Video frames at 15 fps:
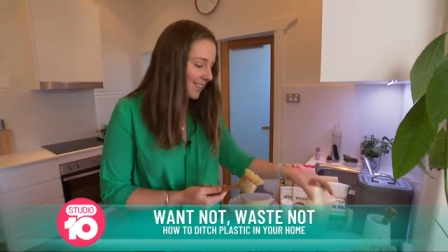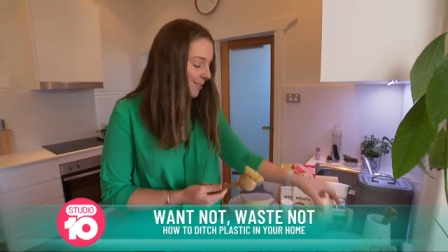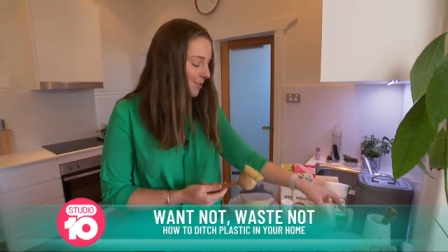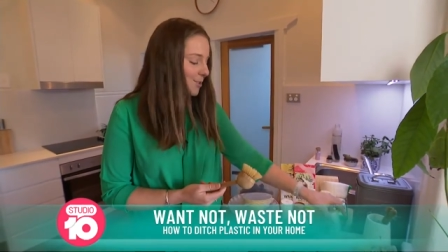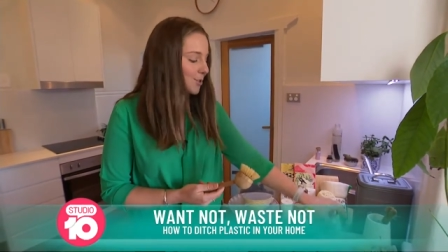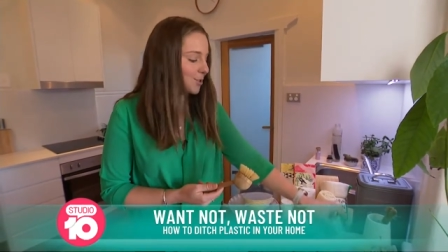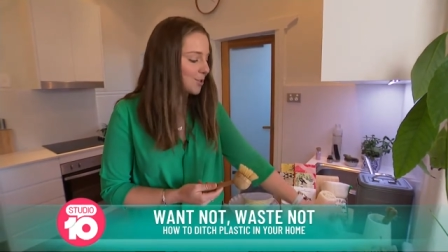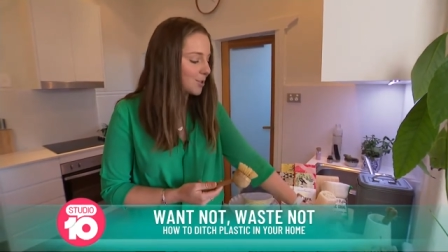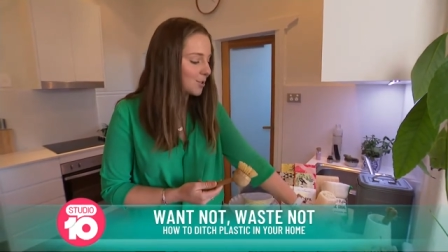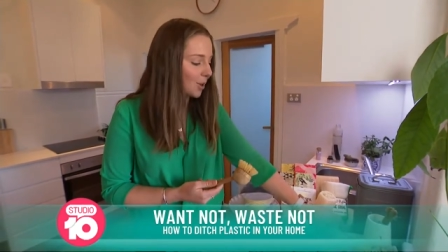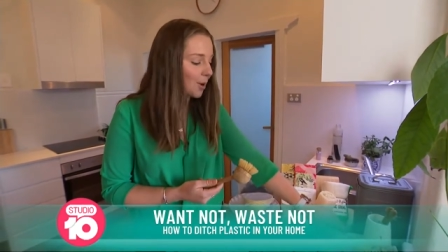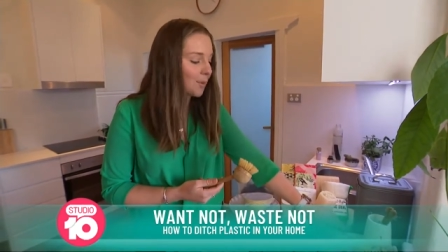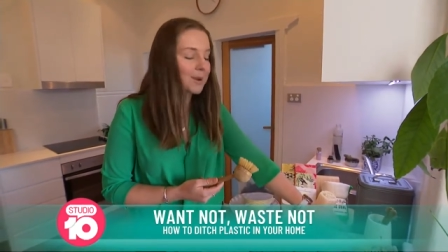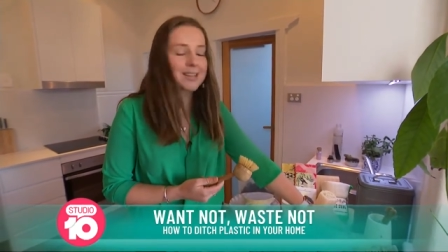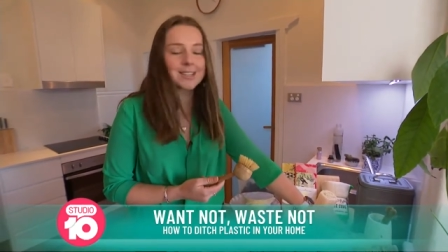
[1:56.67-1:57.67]
There is just
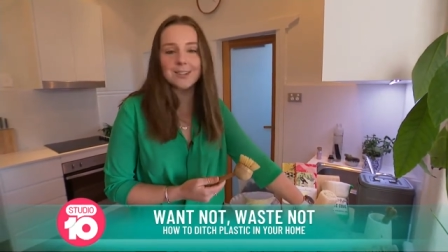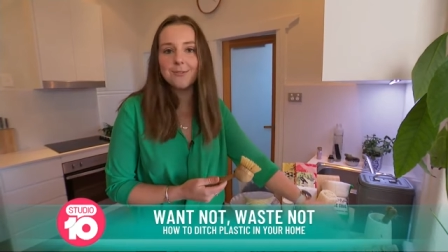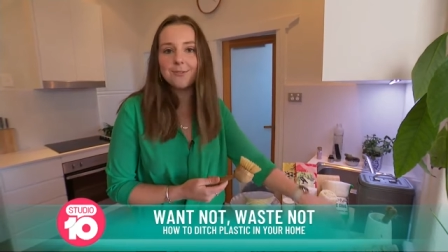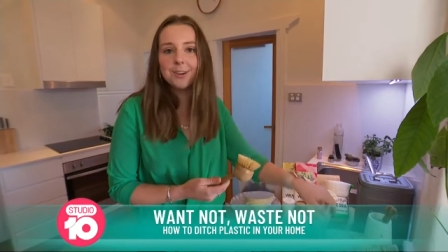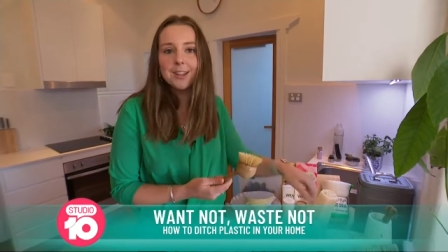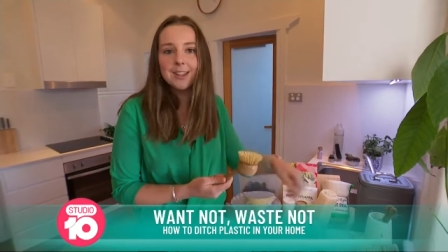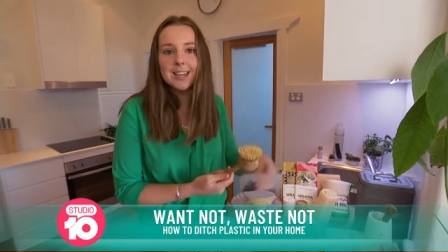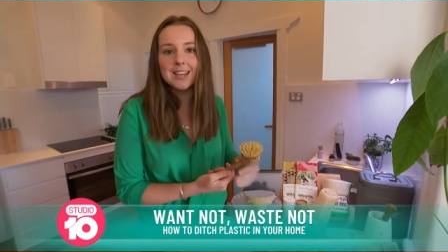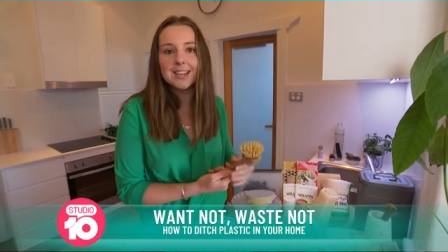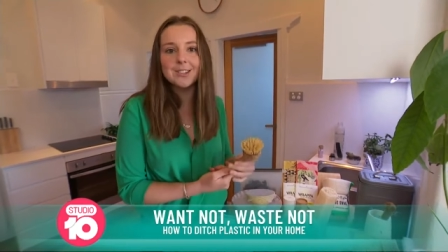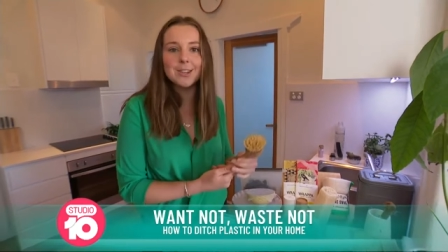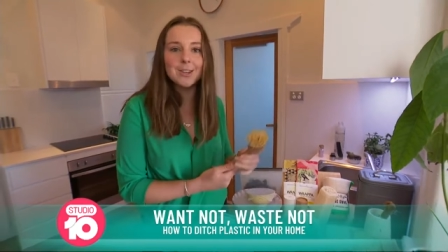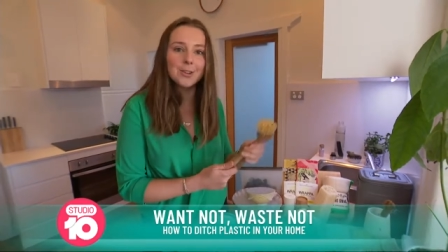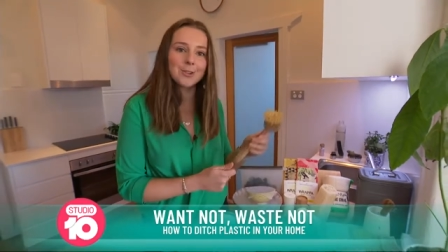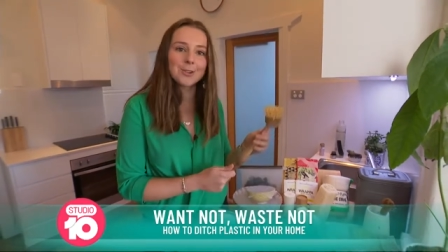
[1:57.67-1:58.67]
so many different
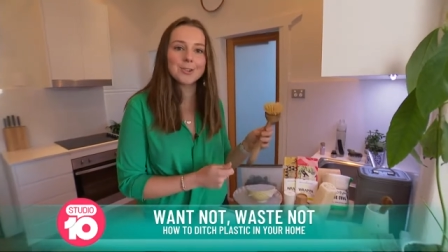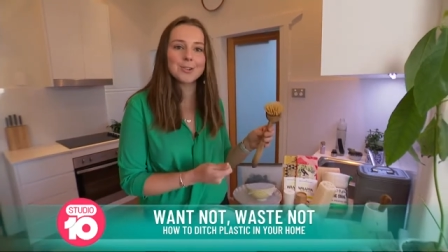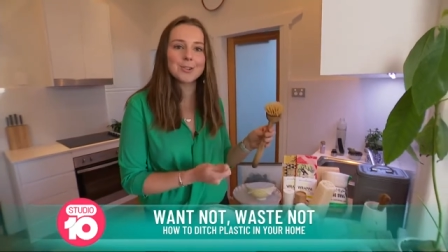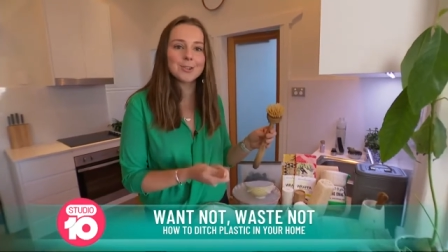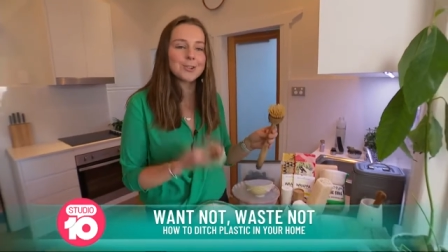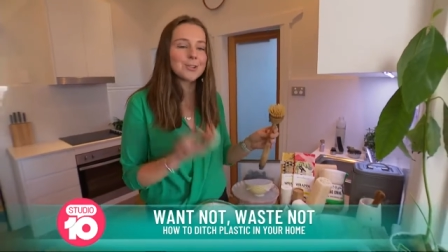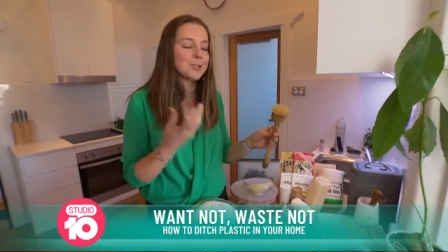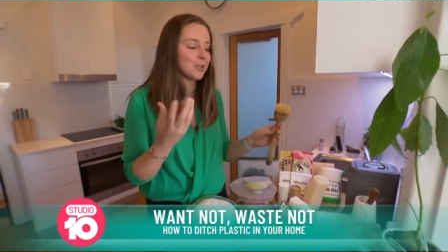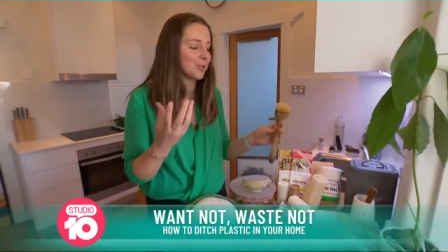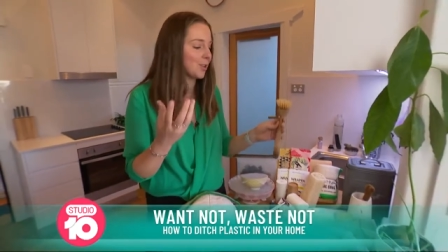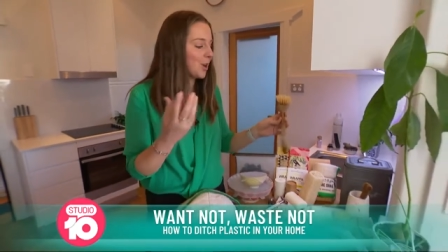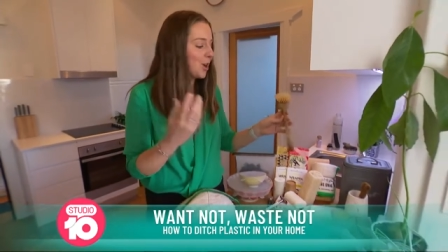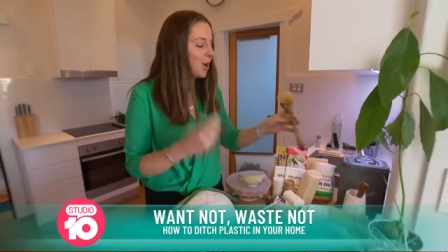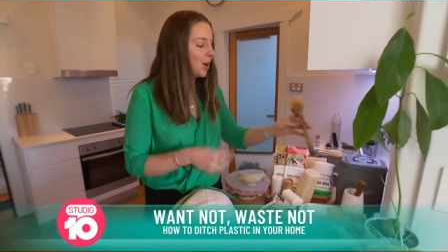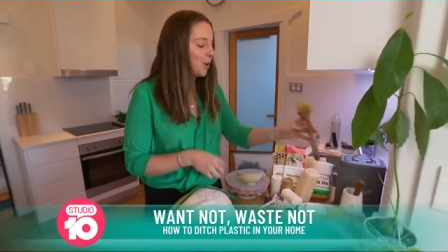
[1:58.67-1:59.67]
things that you can do to
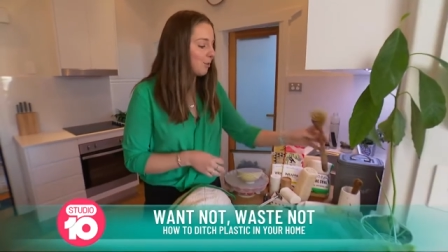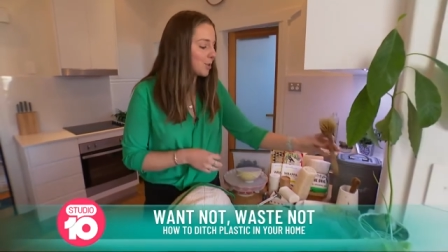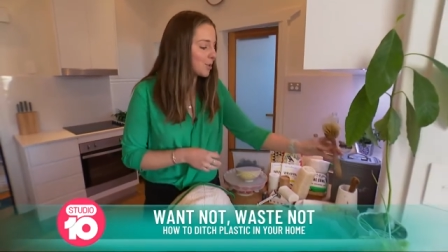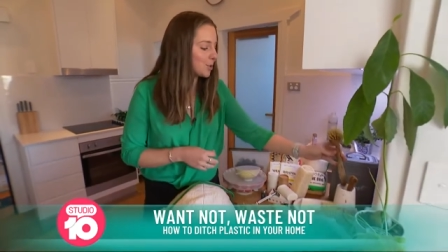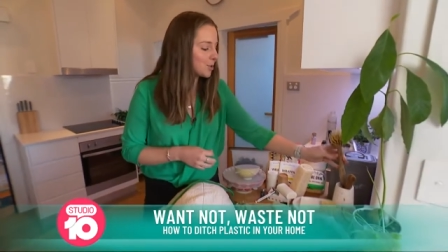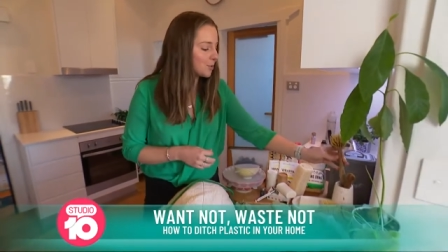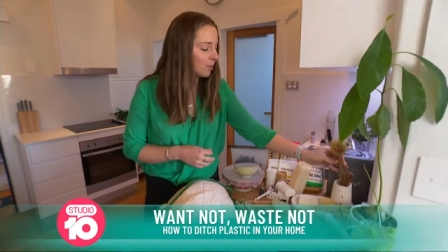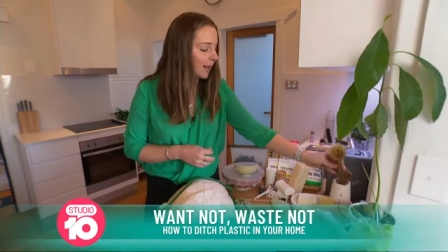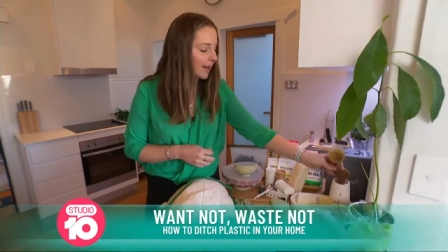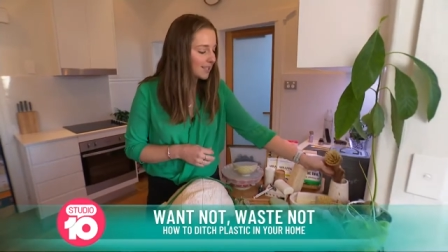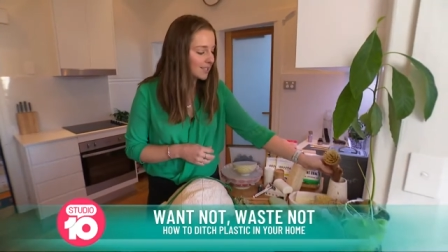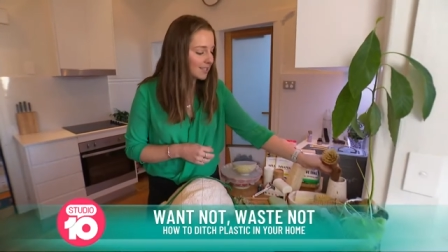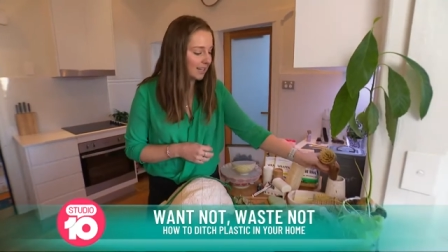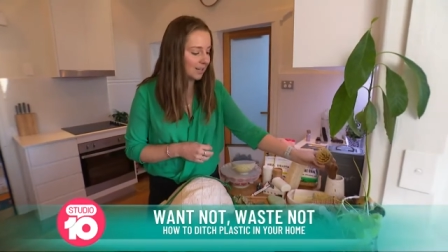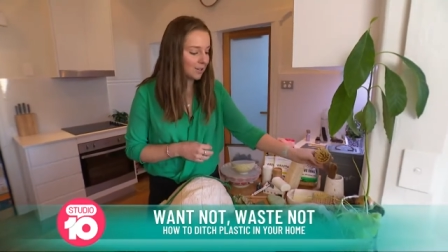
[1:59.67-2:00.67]
reduce
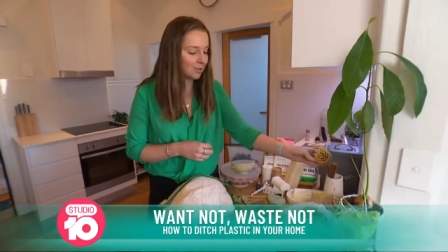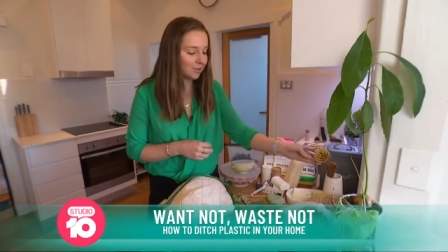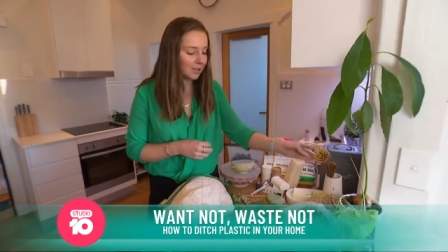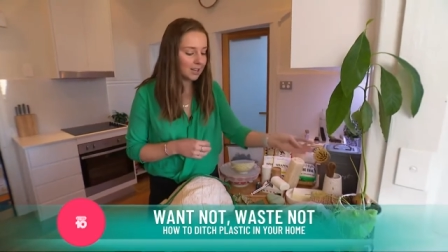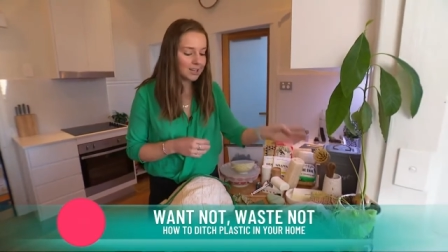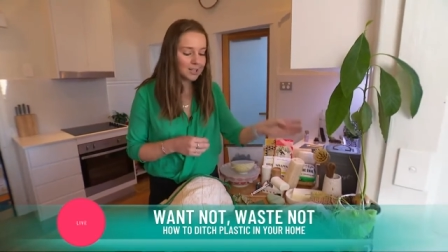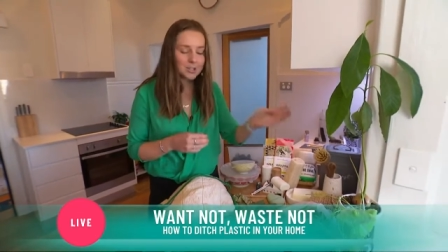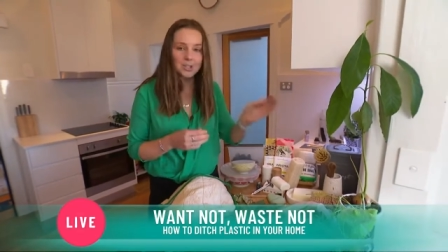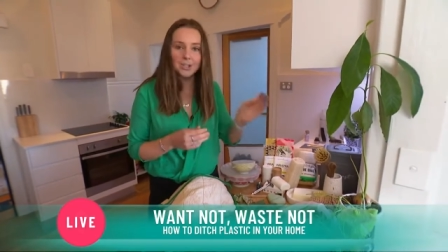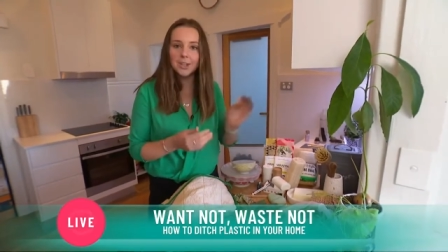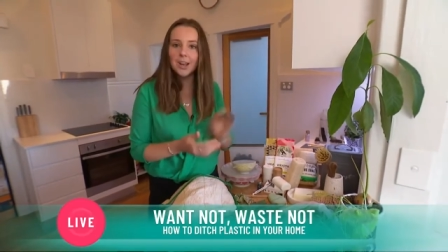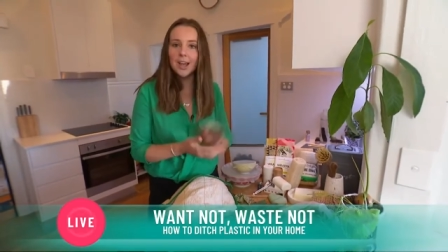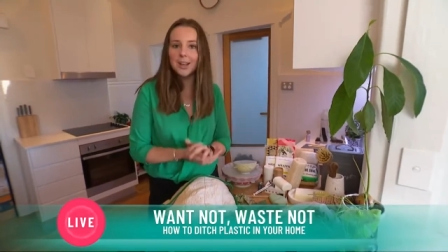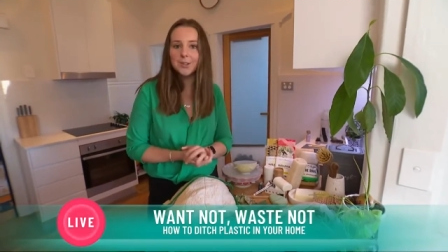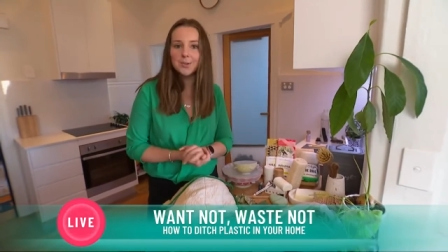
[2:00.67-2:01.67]
plastic in your
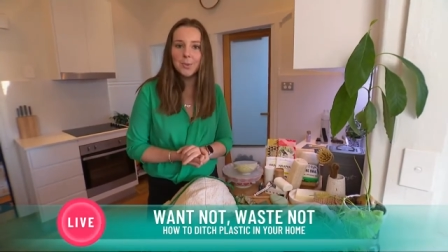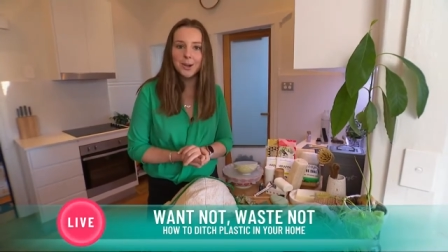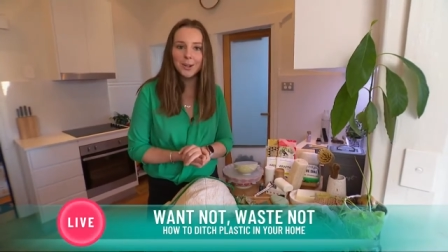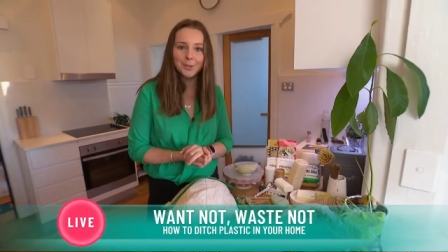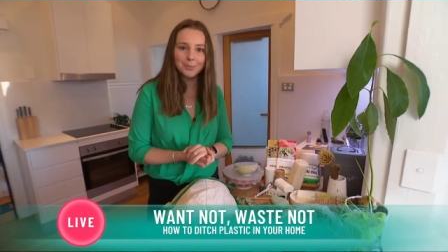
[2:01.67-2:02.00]
kitchen as well.